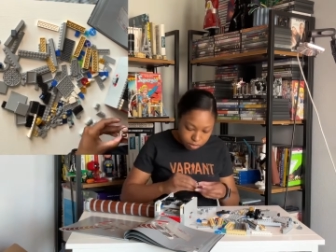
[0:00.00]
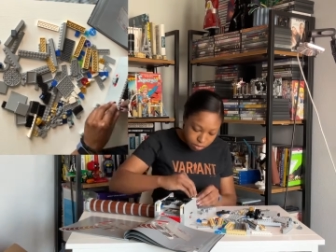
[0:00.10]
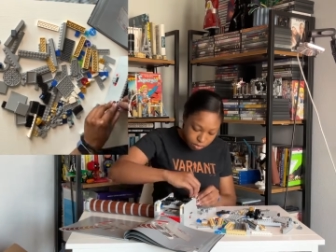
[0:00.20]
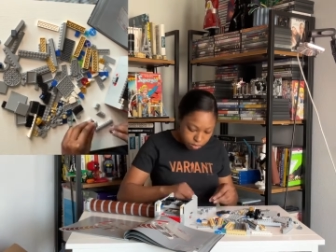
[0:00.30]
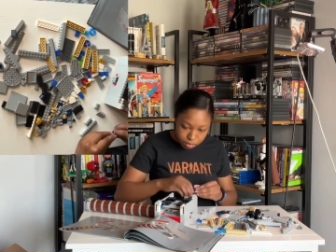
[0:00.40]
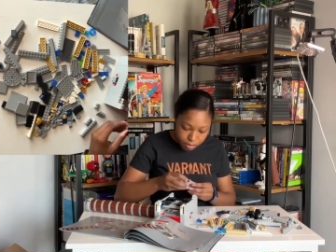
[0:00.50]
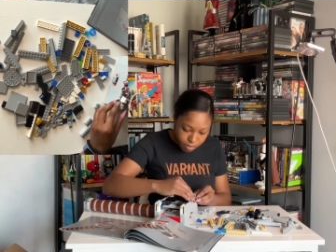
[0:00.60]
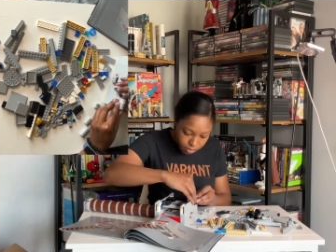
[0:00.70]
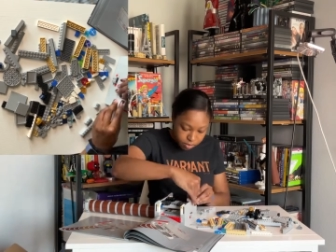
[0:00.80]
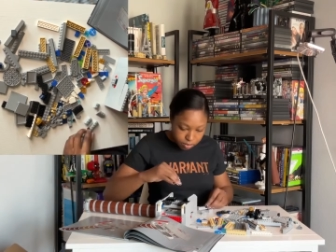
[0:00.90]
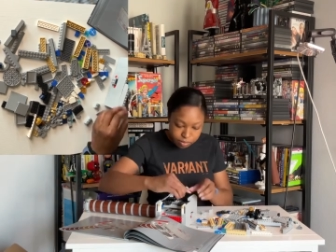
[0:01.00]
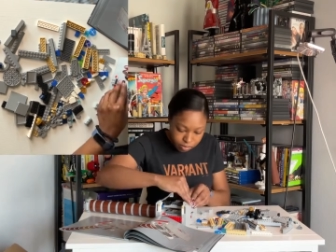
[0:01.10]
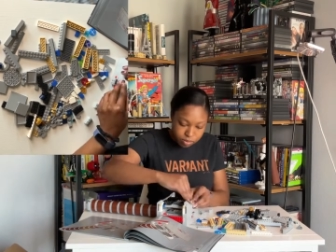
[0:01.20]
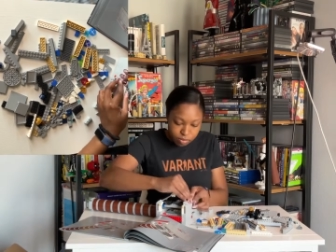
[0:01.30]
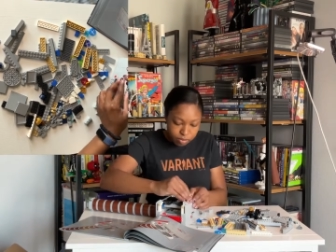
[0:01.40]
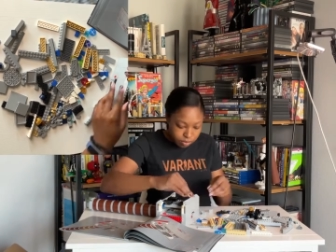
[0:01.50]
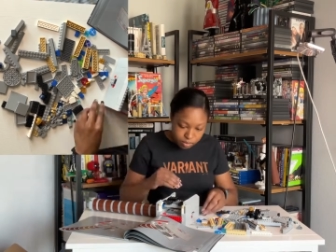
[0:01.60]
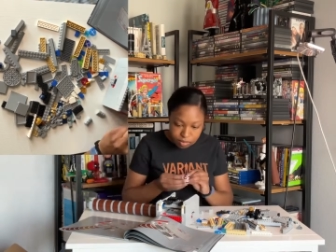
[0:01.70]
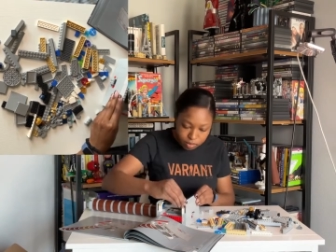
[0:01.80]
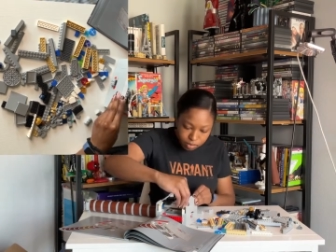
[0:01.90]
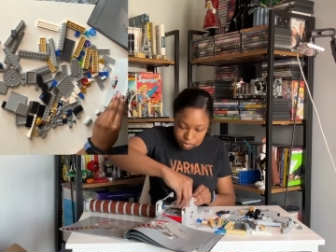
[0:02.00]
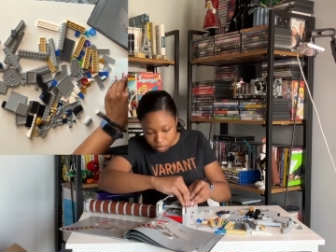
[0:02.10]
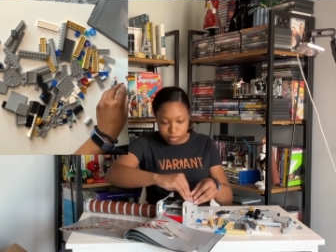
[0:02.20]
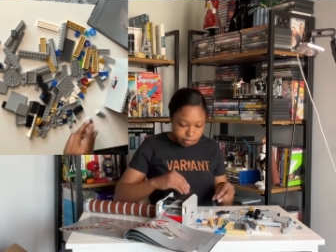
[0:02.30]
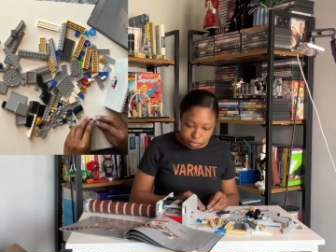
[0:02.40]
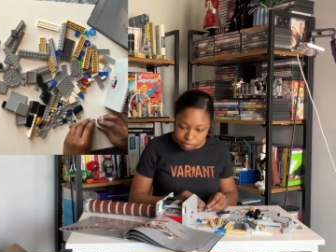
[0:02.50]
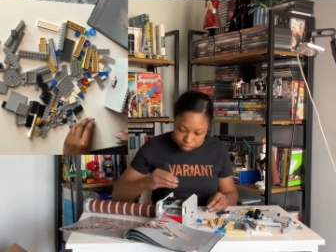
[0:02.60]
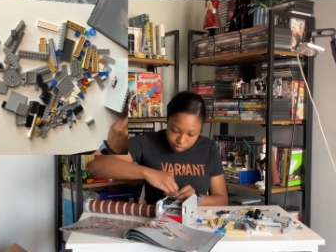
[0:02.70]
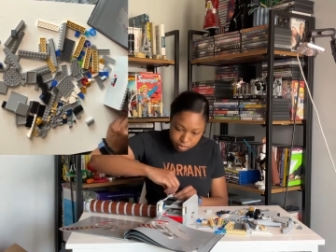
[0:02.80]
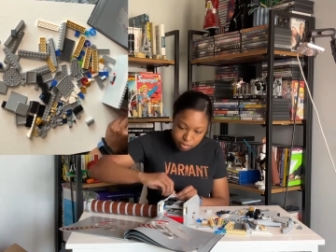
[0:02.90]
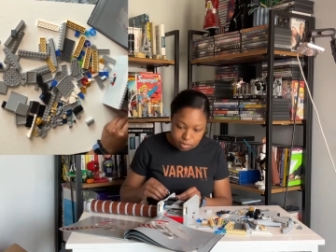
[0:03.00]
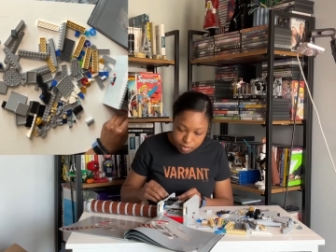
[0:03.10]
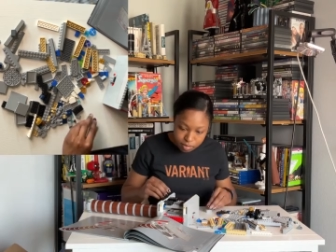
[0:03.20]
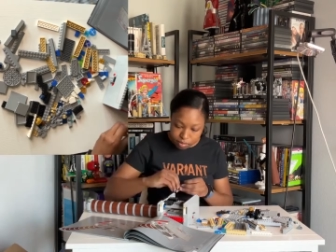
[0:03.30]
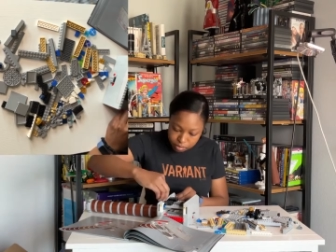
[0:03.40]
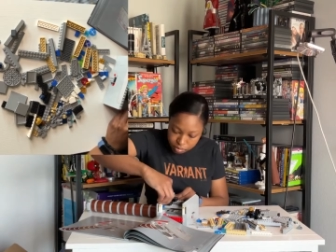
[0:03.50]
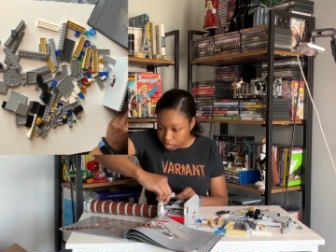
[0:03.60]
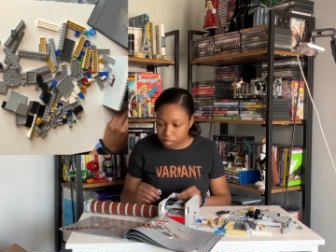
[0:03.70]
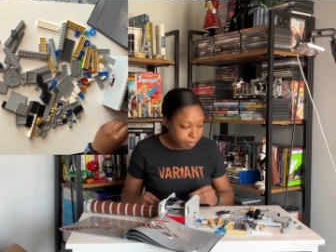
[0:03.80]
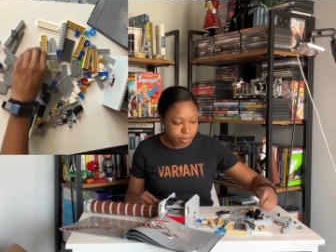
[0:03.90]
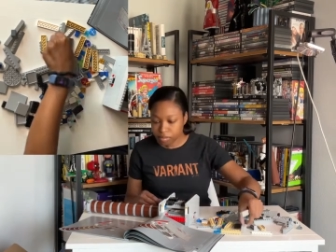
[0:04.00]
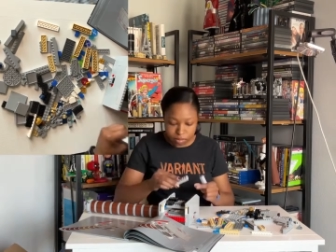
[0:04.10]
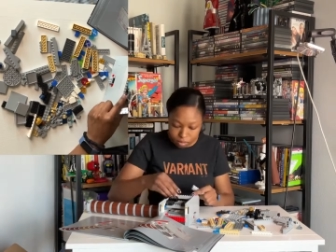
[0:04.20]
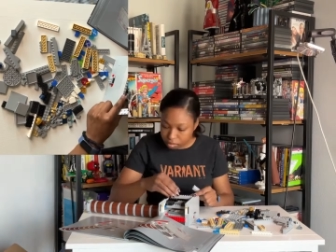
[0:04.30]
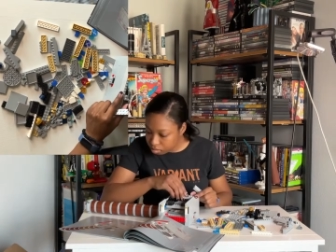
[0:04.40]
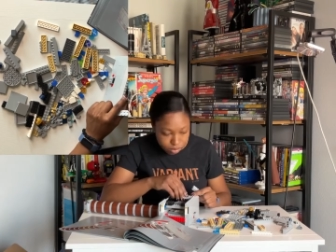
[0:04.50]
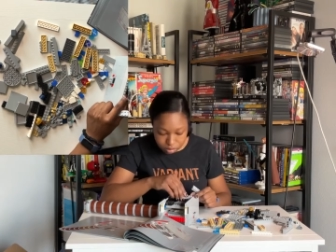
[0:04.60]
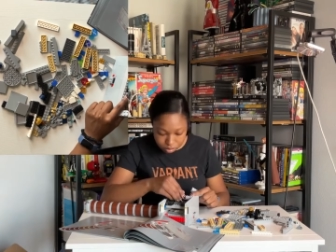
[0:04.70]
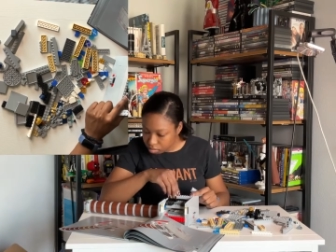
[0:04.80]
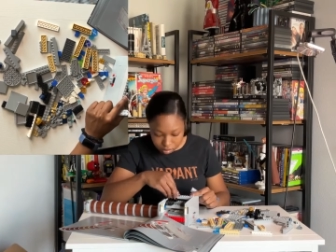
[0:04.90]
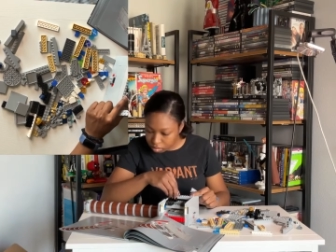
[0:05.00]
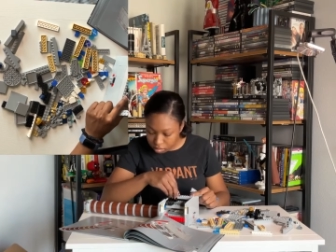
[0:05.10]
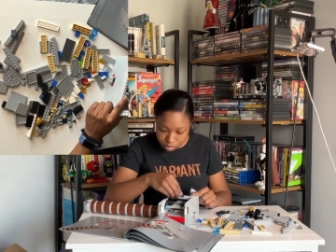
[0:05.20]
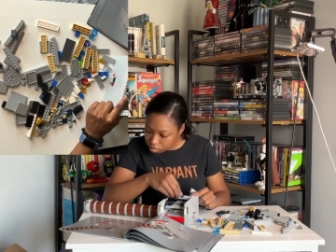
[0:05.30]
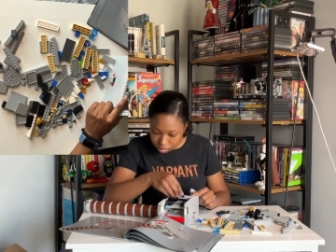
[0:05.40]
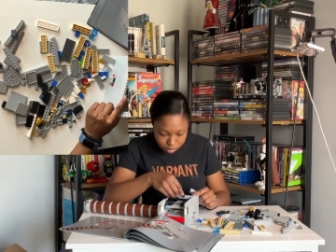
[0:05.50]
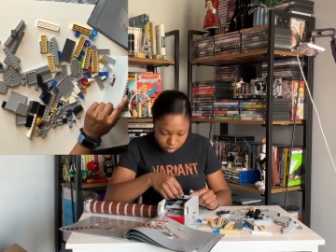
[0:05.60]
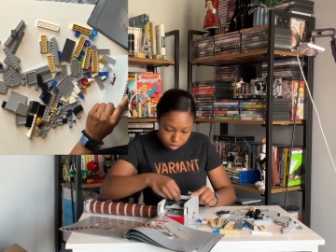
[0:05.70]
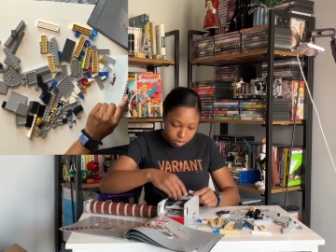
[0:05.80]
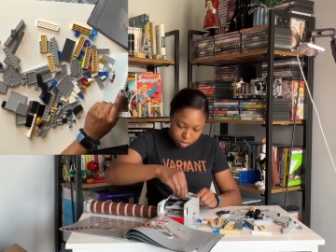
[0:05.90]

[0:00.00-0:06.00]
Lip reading: which seems unlikely. And so I just wanted to like point that out. Like I said,